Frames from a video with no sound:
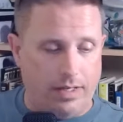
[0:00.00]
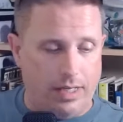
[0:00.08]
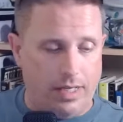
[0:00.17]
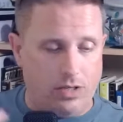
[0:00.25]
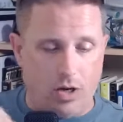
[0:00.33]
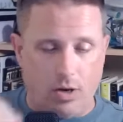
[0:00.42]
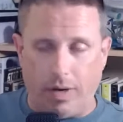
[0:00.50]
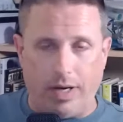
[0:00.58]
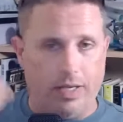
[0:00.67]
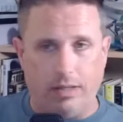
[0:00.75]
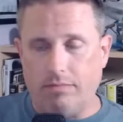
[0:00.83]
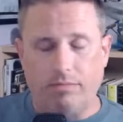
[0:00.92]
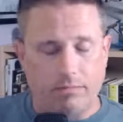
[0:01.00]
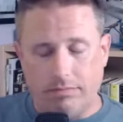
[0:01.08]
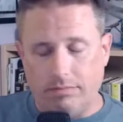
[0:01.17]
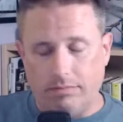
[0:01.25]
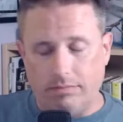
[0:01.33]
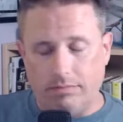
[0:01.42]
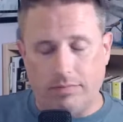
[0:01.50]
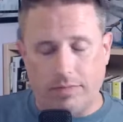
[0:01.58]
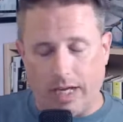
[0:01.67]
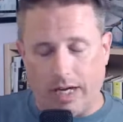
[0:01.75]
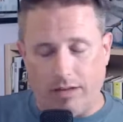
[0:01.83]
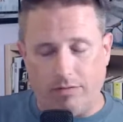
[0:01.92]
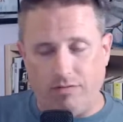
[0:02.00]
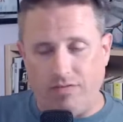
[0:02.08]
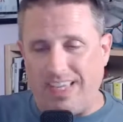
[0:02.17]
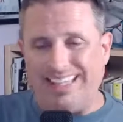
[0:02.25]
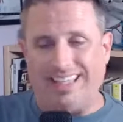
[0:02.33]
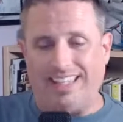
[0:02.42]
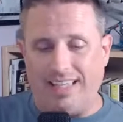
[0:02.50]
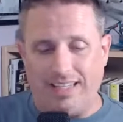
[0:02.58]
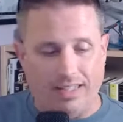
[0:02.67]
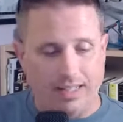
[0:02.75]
he's already kind of feeling it.